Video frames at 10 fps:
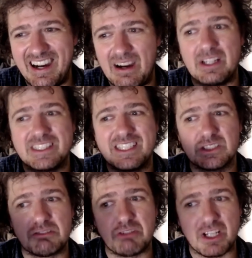until
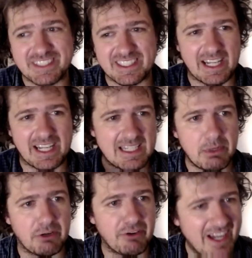she runs into
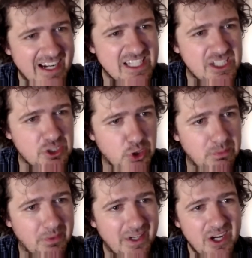Naguibah Rahani's
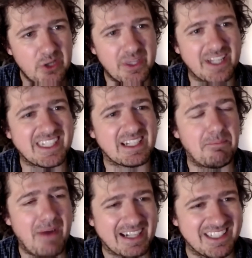troupe, who then take her
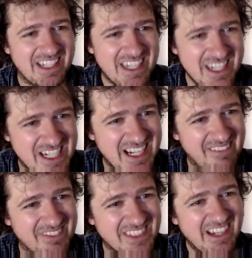back to
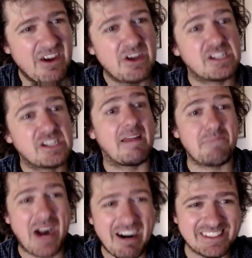Egypt. She then
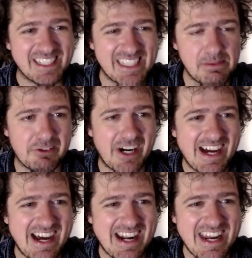marries Naguibah
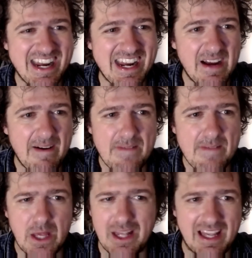Rahani,
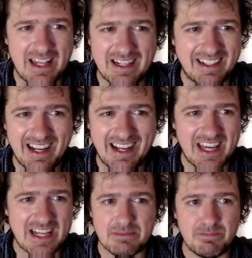and
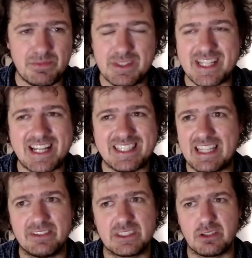they stay
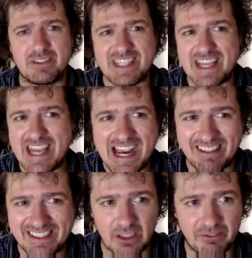together for sort of a year, and
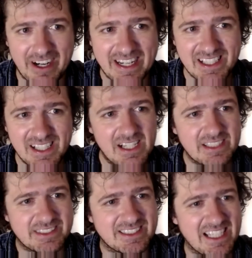it's not very
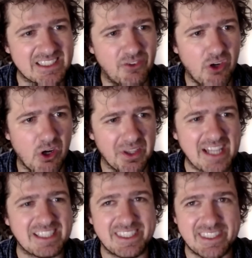successful. And they
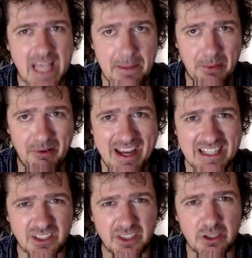
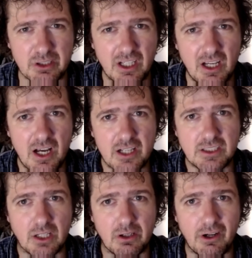separate, although
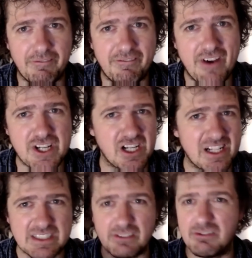don't officially
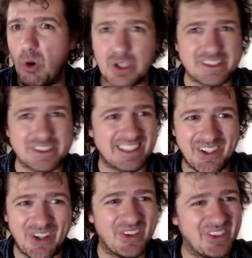divorce. There's a
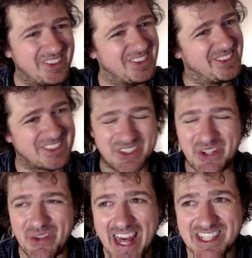whole story
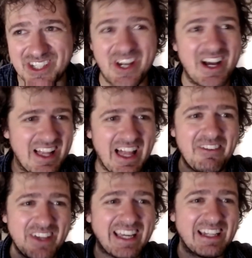with that too.
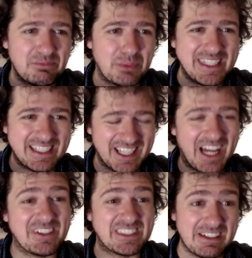Everything in Badia's life
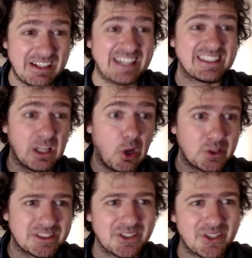is a long
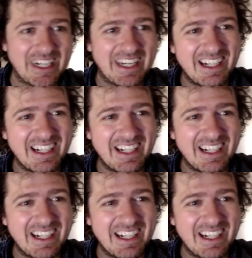story.